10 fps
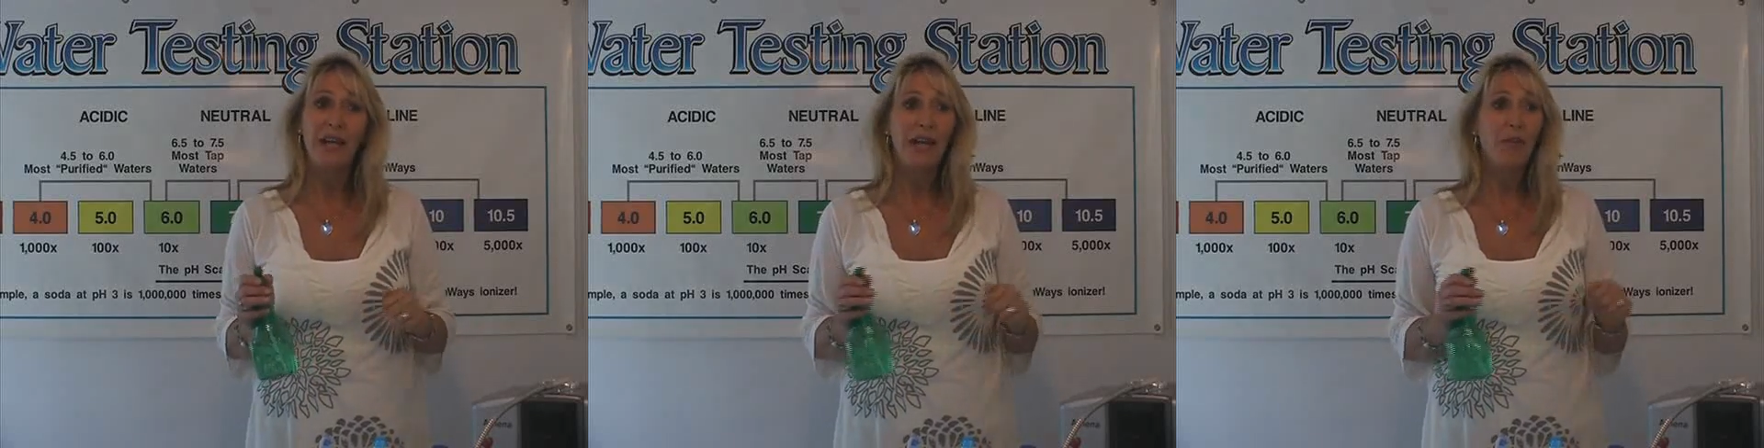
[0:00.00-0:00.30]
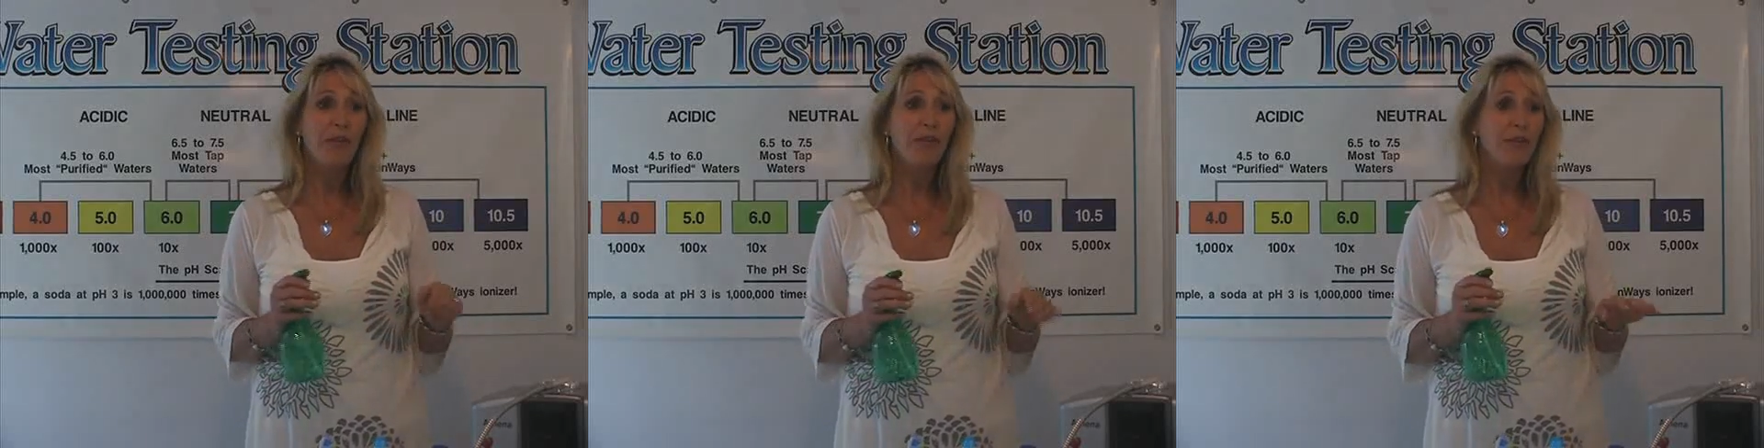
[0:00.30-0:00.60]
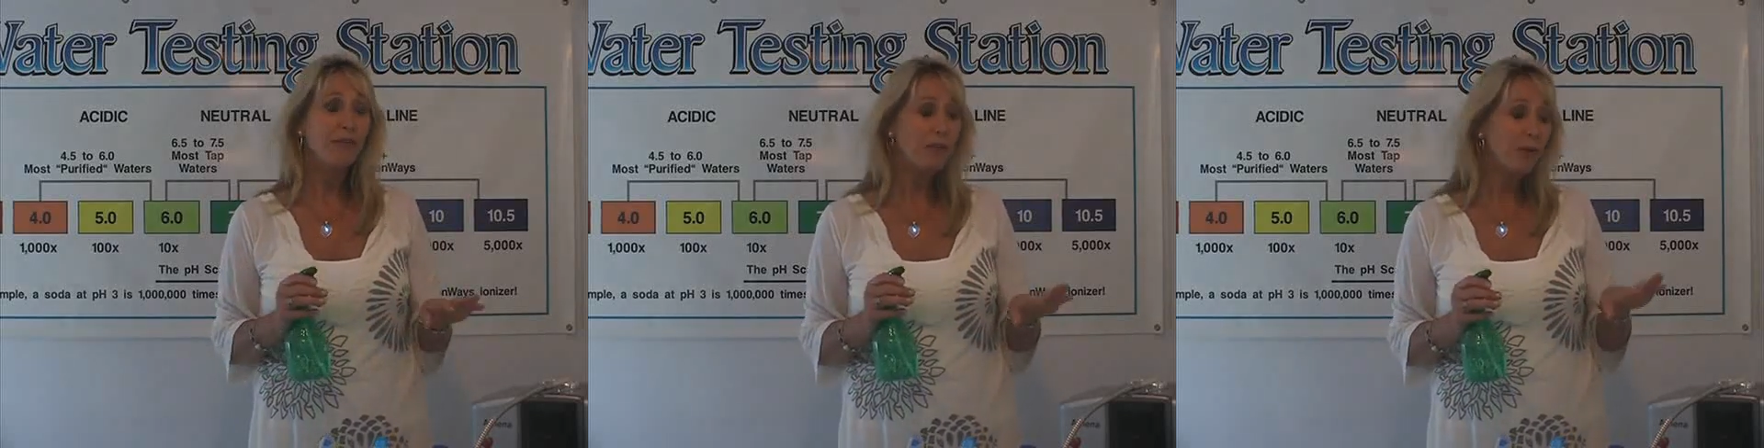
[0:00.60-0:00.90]
and
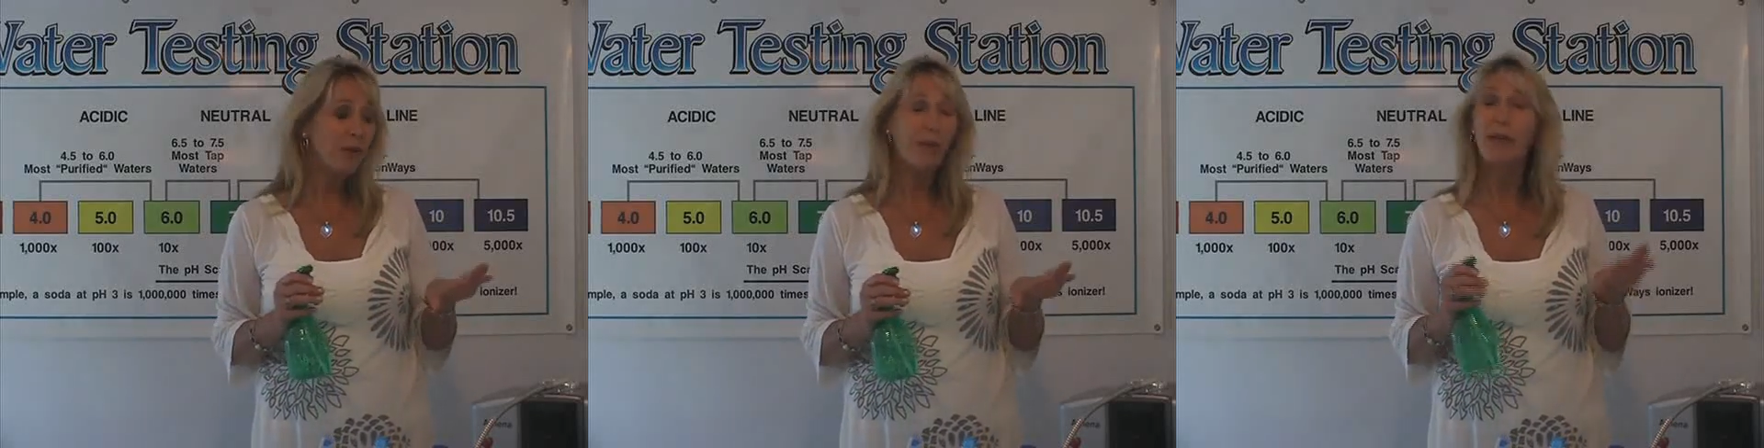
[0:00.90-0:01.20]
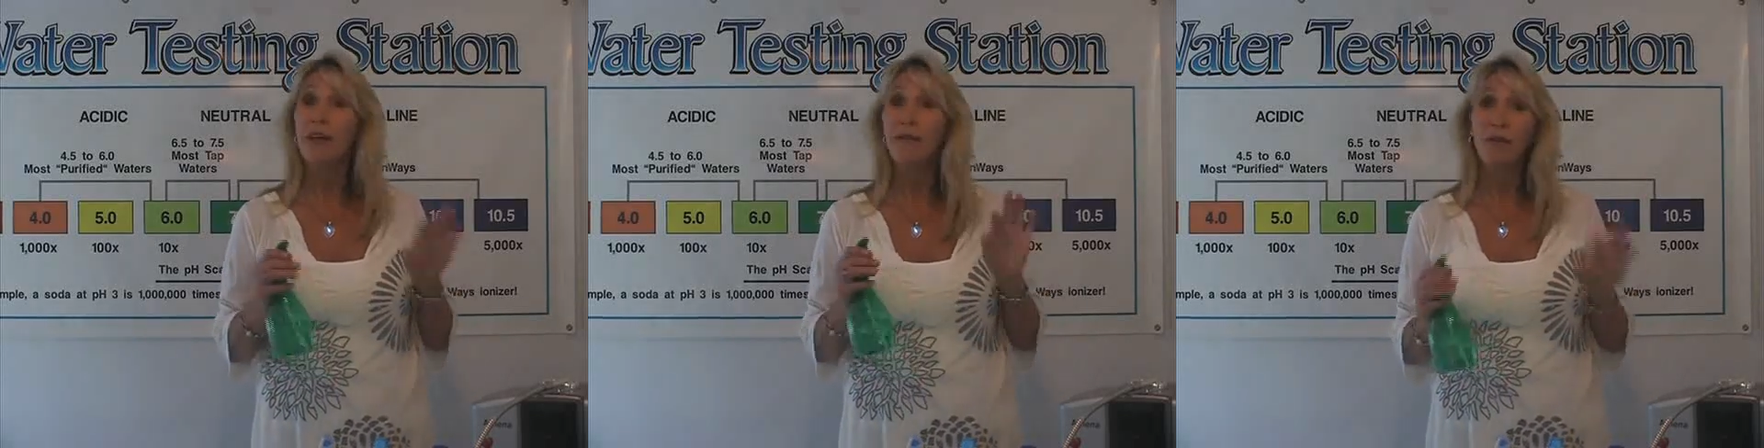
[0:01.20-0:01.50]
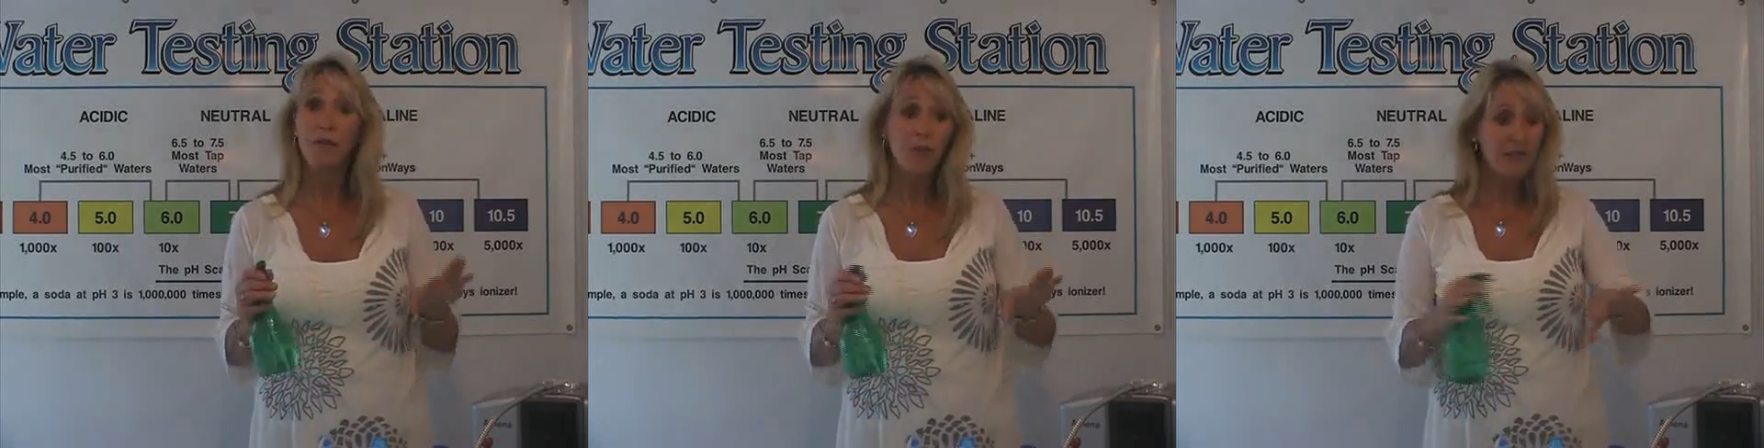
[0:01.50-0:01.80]
within a
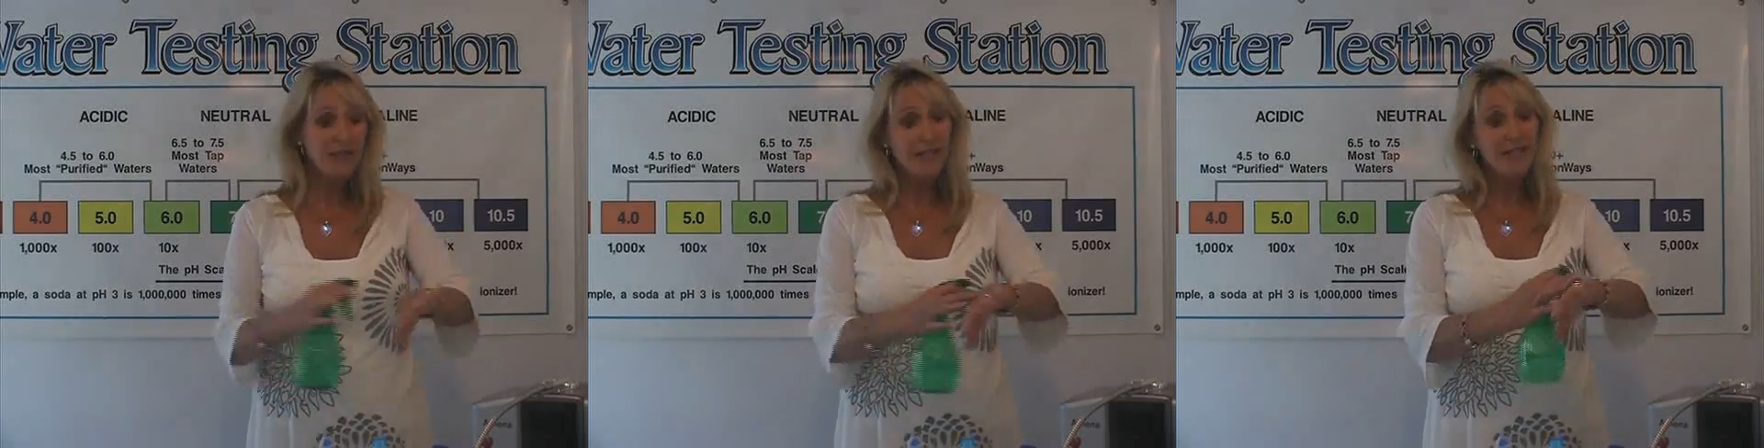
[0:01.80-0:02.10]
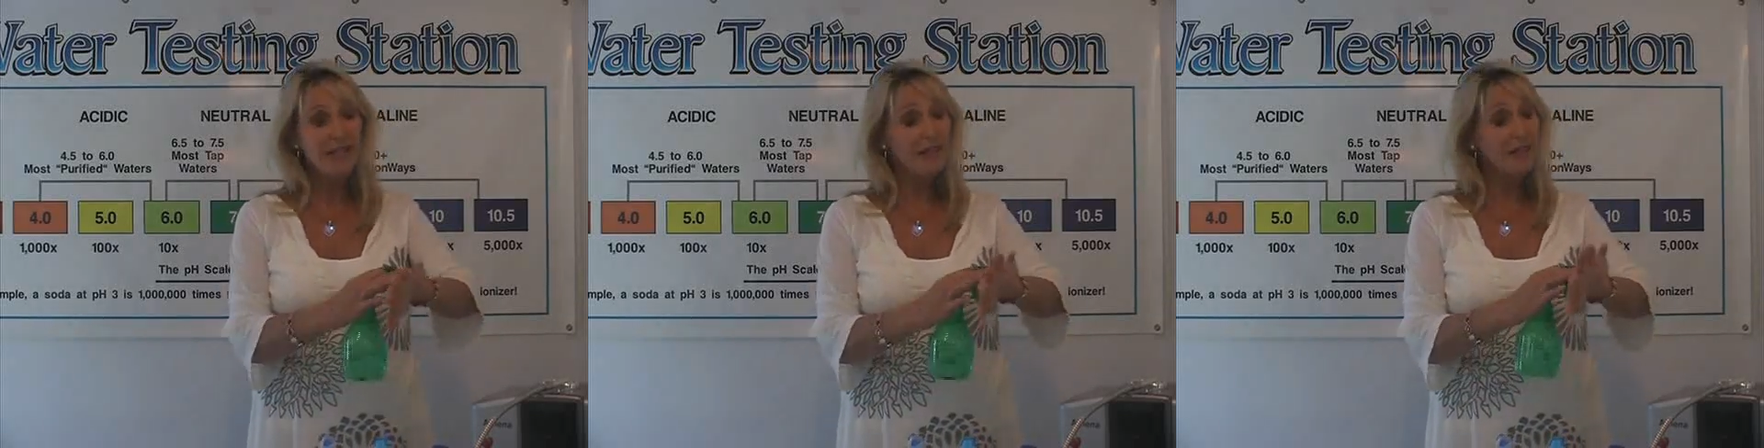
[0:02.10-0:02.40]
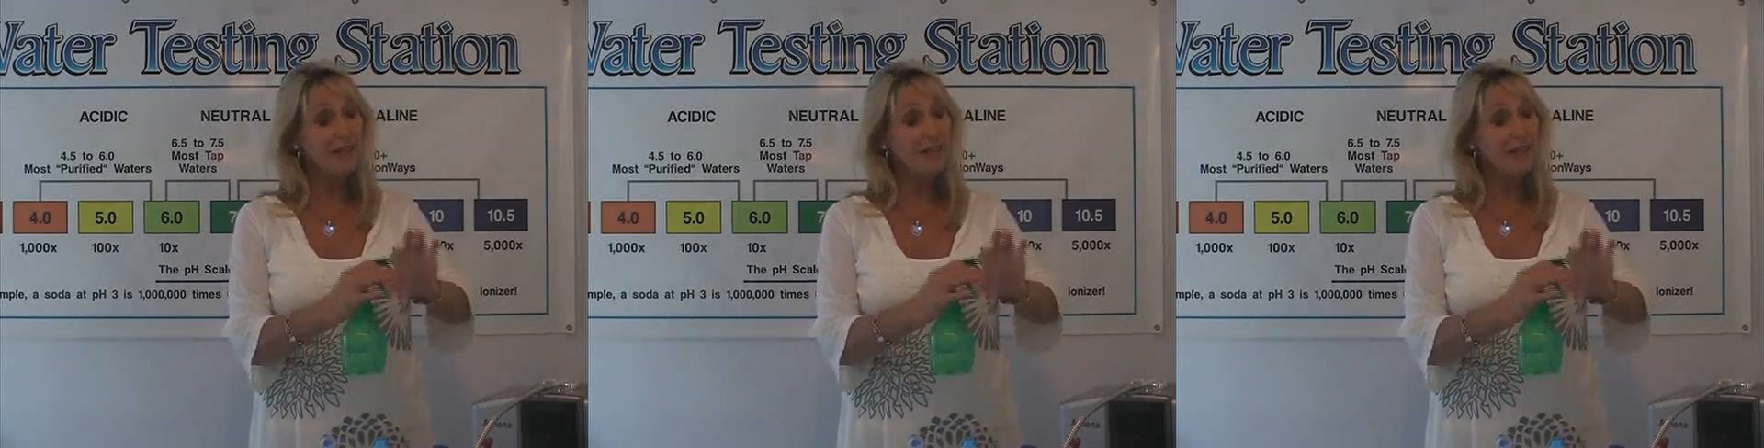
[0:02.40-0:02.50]
few weeks I started